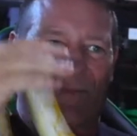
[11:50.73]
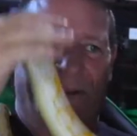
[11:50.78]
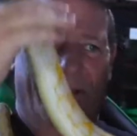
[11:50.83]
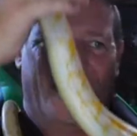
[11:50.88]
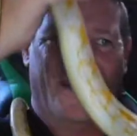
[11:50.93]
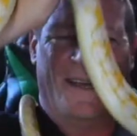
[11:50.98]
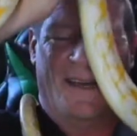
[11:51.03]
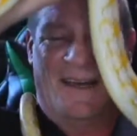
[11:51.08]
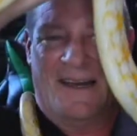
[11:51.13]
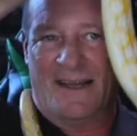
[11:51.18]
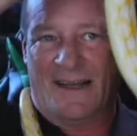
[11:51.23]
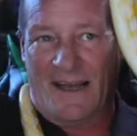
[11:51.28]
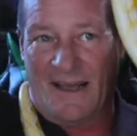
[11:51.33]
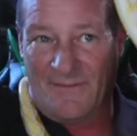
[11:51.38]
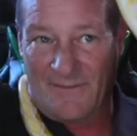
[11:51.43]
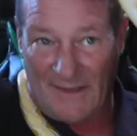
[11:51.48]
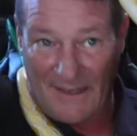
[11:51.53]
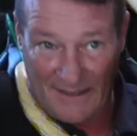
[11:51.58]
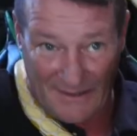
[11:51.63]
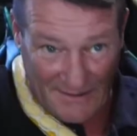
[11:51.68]
yeah,
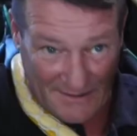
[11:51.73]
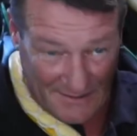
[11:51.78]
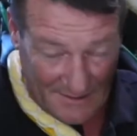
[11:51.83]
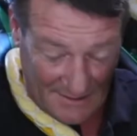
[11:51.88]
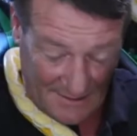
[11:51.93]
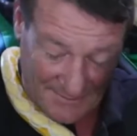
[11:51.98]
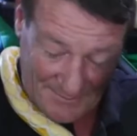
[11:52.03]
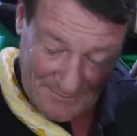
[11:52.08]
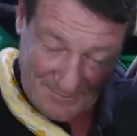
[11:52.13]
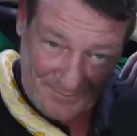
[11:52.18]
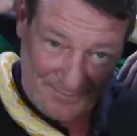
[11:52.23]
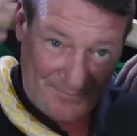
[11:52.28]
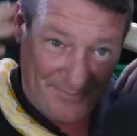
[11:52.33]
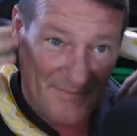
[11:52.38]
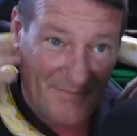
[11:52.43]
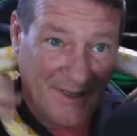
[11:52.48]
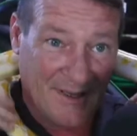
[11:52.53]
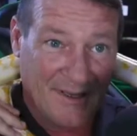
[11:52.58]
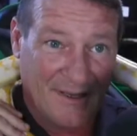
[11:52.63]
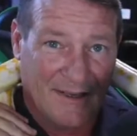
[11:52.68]
I've got to stop.
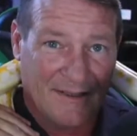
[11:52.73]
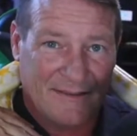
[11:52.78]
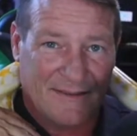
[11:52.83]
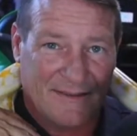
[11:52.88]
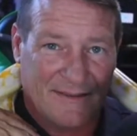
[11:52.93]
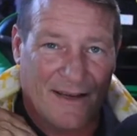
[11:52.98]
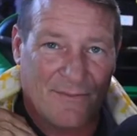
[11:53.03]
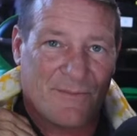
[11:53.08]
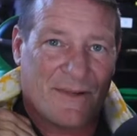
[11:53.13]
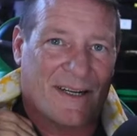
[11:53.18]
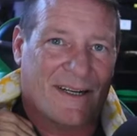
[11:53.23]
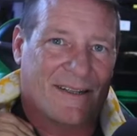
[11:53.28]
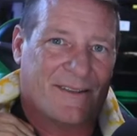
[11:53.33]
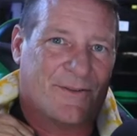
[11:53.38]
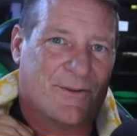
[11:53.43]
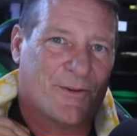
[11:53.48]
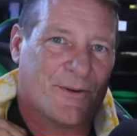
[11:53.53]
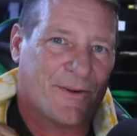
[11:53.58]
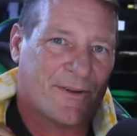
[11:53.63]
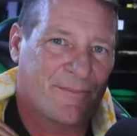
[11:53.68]
See, I'm kind of
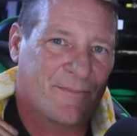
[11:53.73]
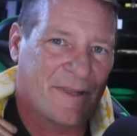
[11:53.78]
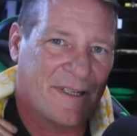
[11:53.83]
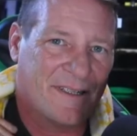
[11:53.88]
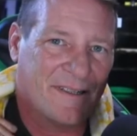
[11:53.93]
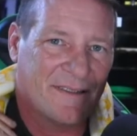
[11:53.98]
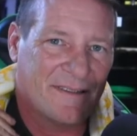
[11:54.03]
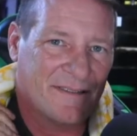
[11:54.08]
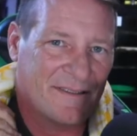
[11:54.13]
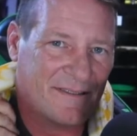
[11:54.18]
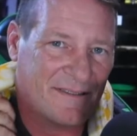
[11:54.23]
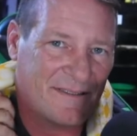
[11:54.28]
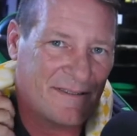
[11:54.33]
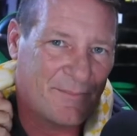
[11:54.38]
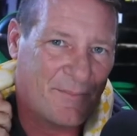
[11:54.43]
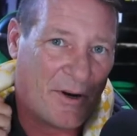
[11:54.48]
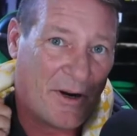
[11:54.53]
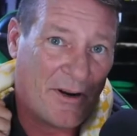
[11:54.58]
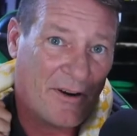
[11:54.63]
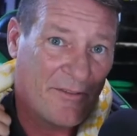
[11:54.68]
torn because
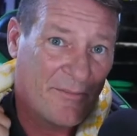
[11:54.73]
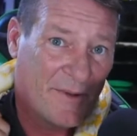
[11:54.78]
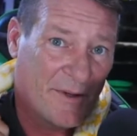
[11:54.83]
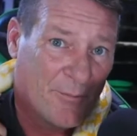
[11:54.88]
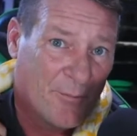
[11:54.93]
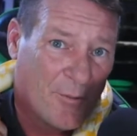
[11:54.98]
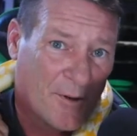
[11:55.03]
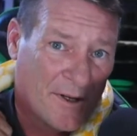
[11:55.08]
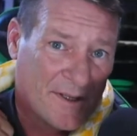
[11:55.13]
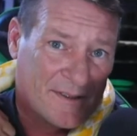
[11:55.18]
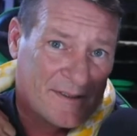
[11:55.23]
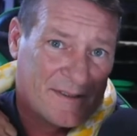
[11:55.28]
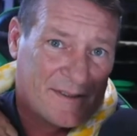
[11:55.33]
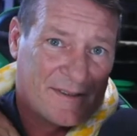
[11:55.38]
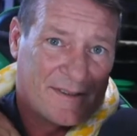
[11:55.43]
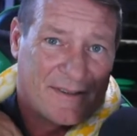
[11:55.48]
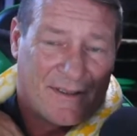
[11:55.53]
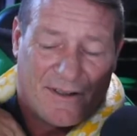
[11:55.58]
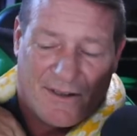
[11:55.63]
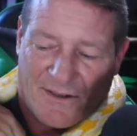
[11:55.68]
part of me wants to
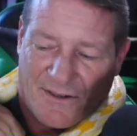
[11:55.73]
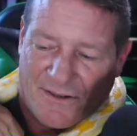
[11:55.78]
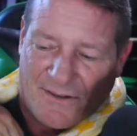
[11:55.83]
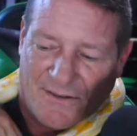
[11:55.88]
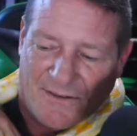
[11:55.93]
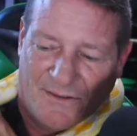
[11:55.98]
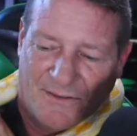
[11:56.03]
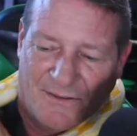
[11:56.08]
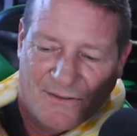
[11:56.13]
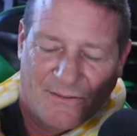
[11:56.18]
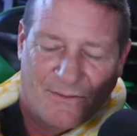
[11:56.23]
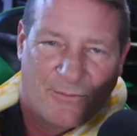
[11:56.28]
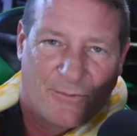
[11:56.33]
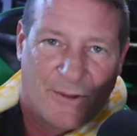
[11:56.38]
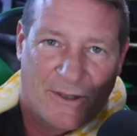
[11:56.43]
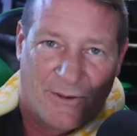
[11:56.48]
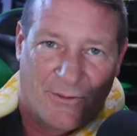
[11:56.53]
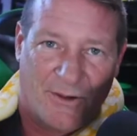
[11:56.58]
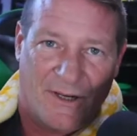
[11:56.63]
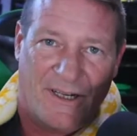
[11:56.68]
start
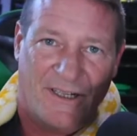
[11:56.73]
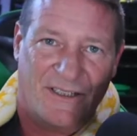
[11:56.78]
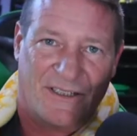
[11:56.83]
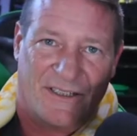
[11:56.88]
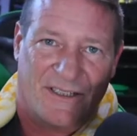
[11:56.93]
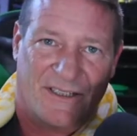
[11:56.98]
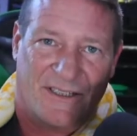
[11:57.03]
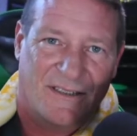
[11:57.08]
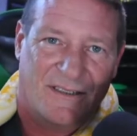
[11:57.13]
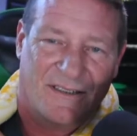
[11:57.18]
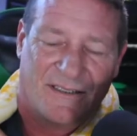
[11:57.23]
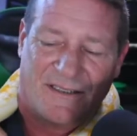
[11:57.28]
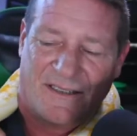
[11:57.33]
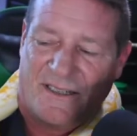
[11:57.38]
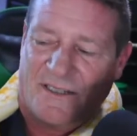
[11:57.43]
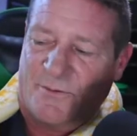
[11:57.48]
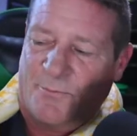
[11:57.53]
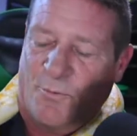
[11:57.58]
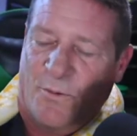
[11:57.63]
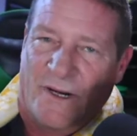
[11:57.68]
rearranging and
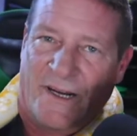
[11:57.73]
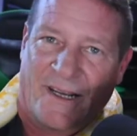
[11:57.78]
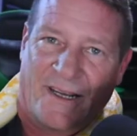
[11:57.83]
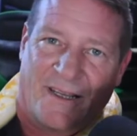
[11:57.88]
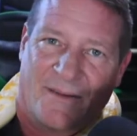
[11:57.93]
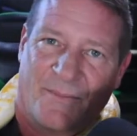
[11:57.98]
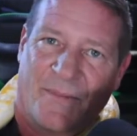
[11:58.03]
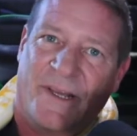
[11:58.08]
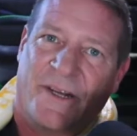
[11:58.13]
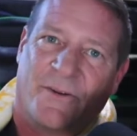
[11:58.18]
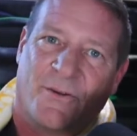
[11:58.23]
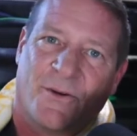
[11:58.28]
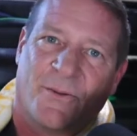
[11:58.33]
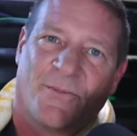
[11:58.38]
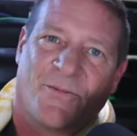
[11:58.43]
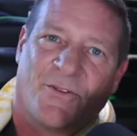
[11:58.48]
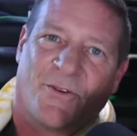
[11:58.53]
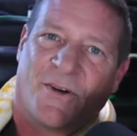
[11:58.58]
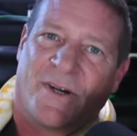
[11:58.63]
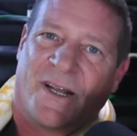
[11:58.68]
seeing what I can make room
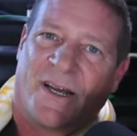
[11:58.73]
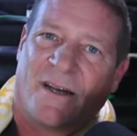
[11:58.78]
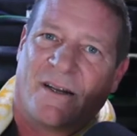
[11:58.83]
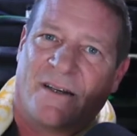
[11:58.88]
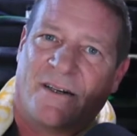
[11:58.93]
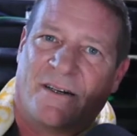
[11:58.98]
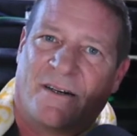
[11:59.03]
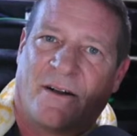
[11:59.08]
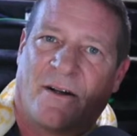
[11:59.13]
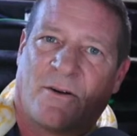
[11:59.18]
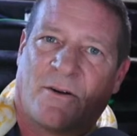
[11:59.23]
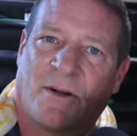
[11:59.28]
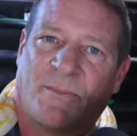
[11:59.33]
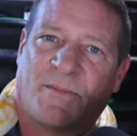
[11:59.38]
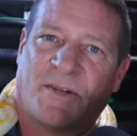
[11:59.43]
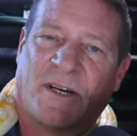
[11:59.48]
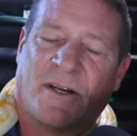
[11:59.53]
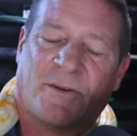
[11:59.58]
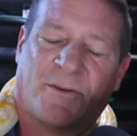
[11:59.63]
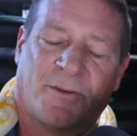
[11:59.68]
for down there in our
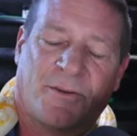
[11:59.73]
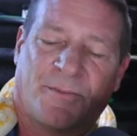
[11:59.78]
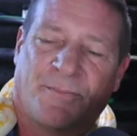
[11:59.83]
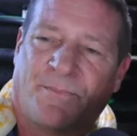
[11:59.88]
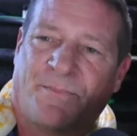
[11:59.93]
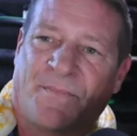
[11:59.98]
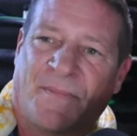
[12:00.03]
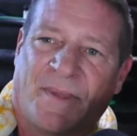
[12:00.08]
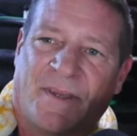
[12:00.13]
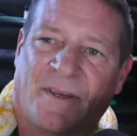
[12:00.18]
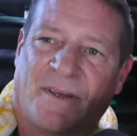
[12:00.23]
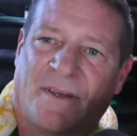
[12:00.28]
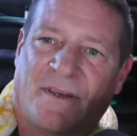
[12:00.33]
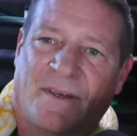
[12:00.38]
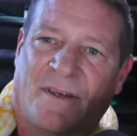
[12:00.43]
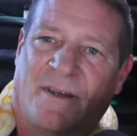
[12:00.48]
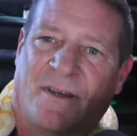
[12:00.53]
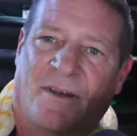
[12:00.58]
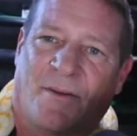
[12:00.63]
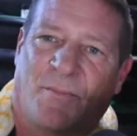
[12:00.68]
reptile room
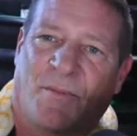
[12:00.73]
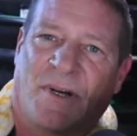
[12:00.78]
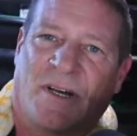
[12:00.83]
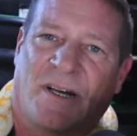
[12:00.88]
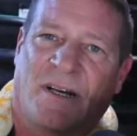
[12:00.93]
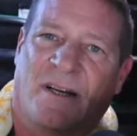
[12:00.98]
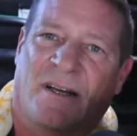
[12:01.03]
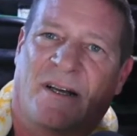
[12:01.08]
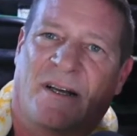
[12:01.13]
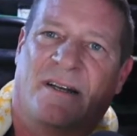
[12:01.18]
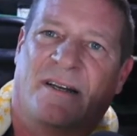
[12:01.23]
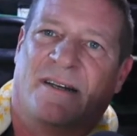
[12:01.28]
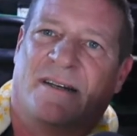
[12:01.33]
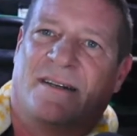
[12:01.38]
but